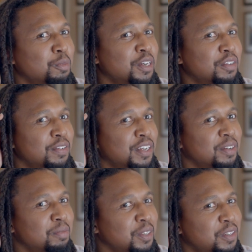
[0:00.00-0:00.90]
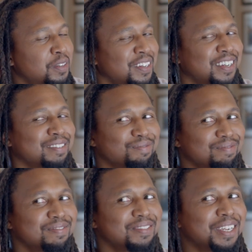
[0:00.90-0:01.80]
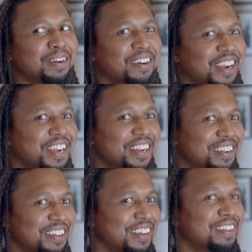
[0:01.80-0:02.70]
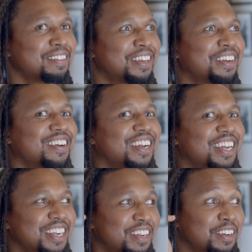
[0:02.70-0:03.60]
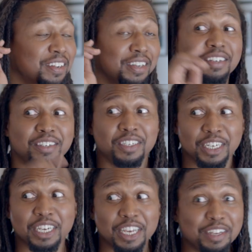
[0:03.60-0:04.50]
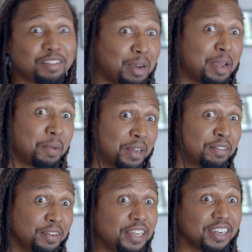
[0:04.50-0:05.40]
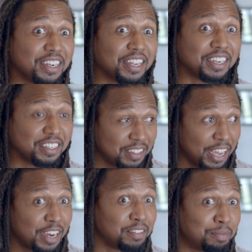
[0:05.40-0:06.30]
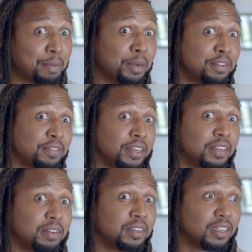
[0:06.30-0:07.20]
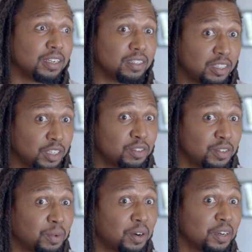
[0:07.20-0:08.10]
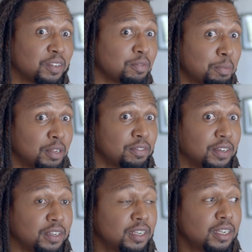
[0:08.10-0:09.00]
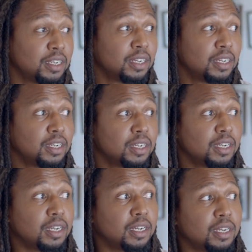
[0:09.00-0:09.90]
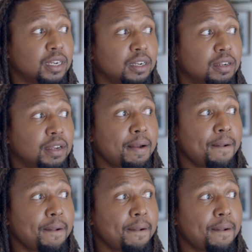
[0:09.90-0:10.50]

are best friend, but you're like, yeah, right. Like, yeah, right. No, like, she is my best friend. Like, that is my best friend. Like, Chelsea Walker is my best friend. And